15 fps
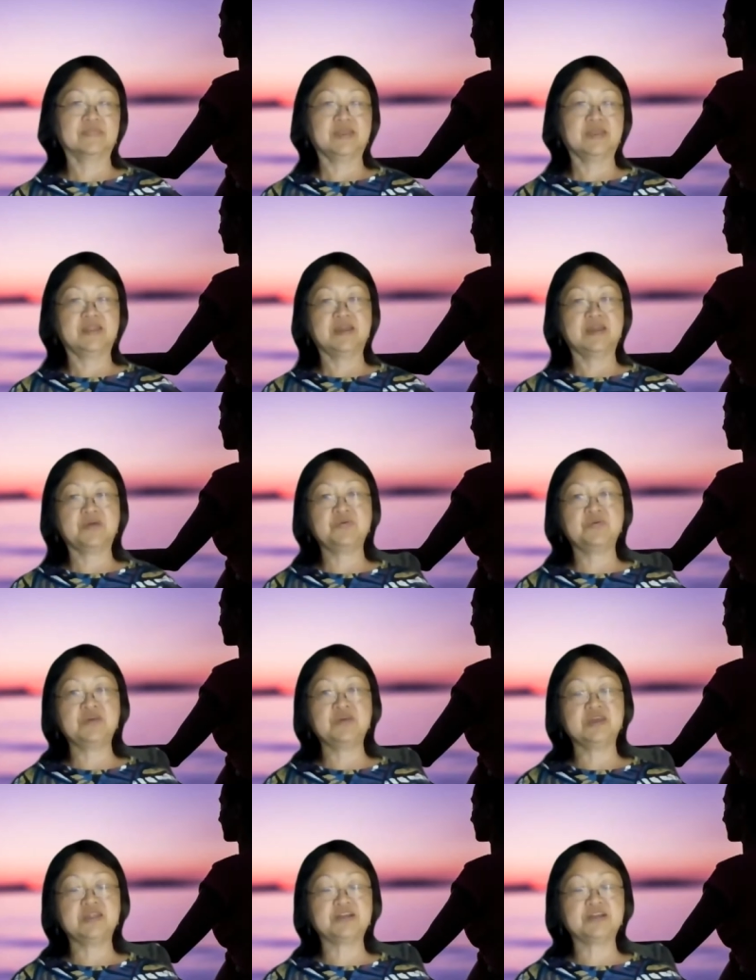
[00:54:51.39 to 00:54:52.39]
And now you
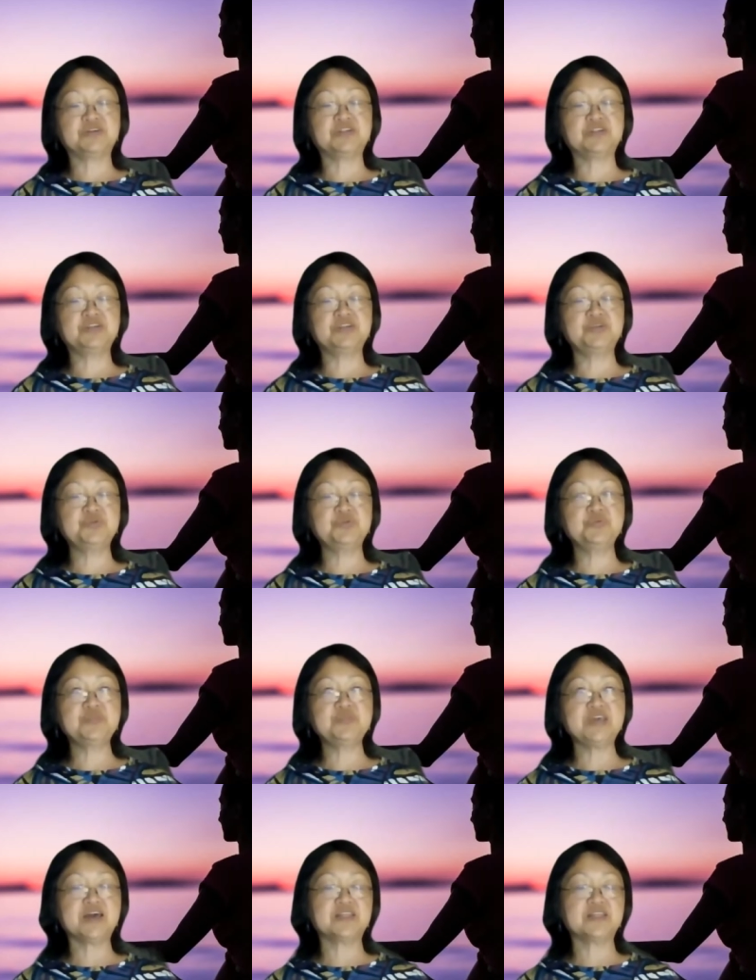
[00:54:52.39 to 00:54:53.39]
can actually do
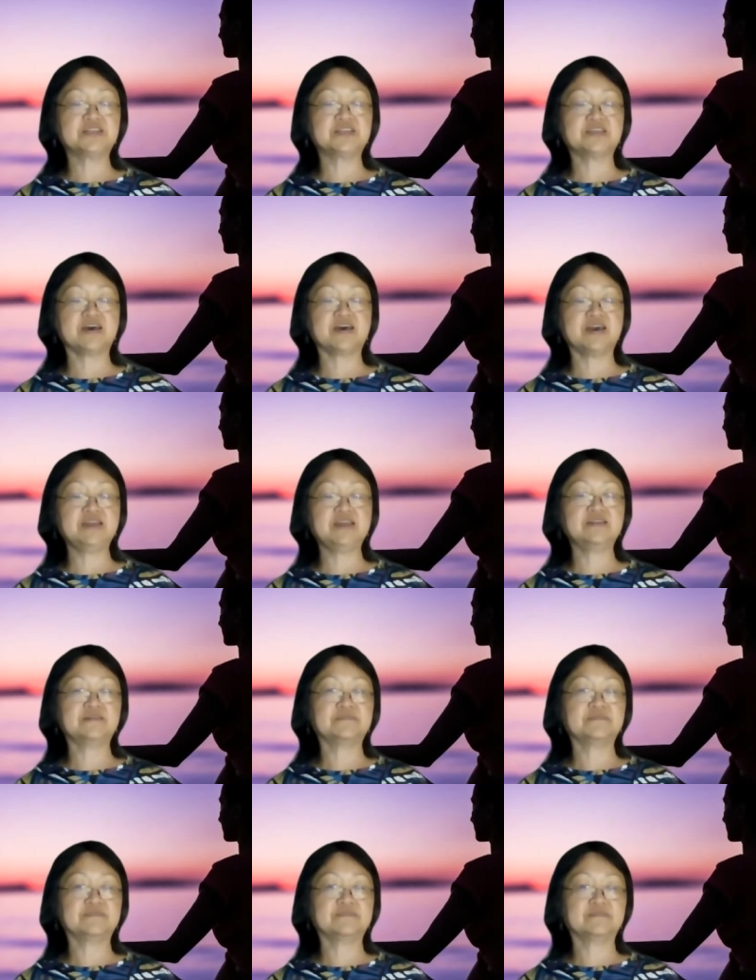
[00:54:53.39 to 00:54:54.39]
the other side
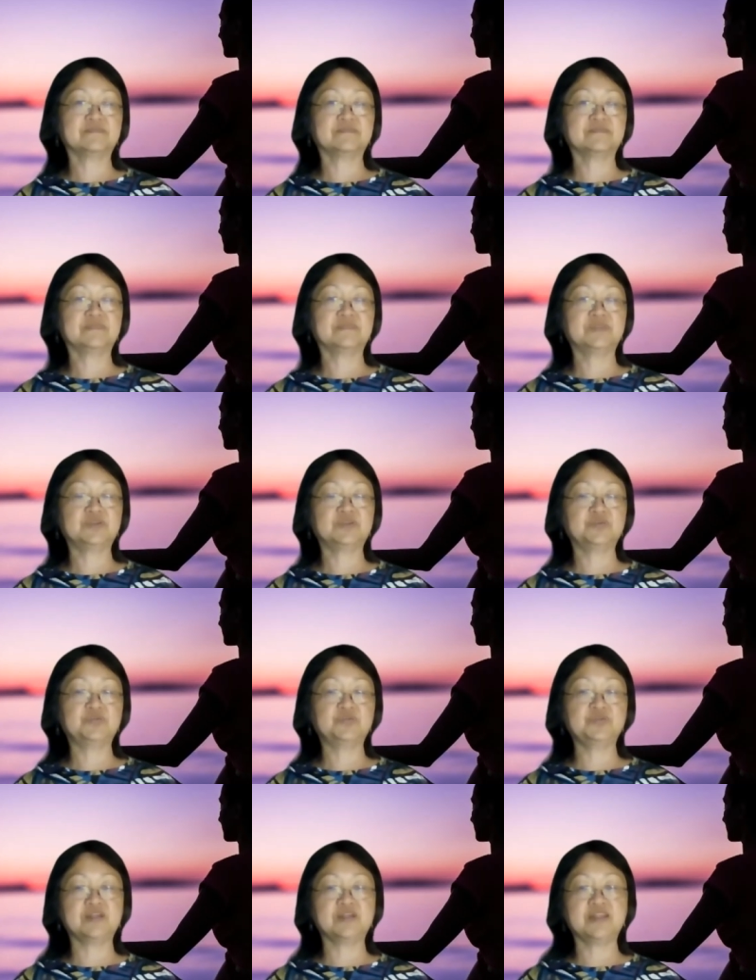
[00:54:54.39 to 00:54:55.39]
So
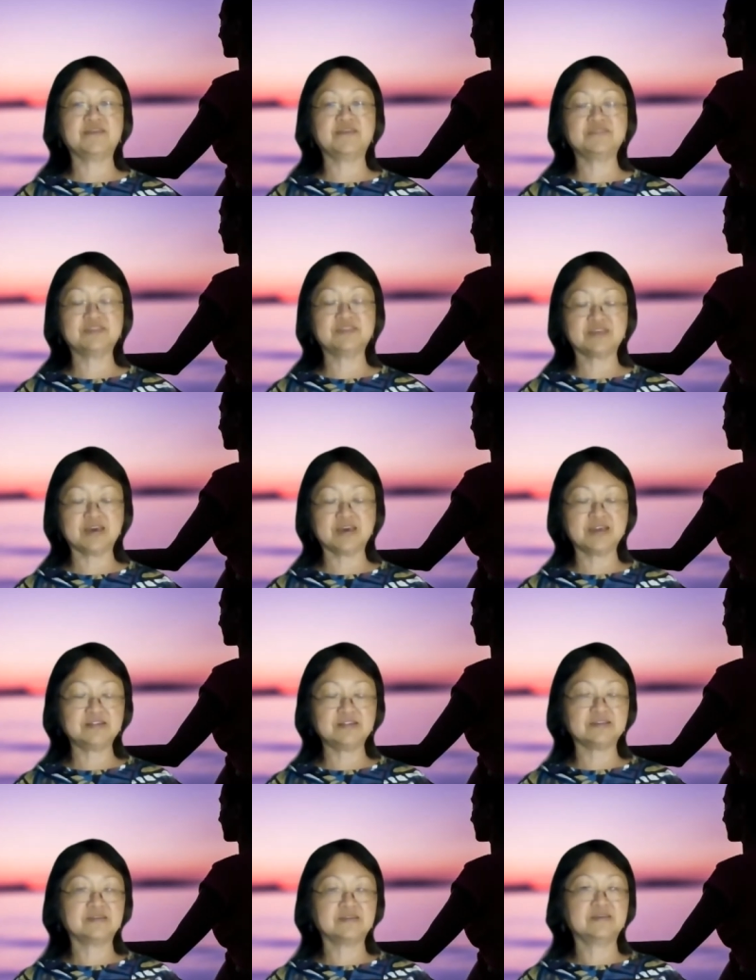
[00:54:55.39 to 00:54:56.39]
do the left side.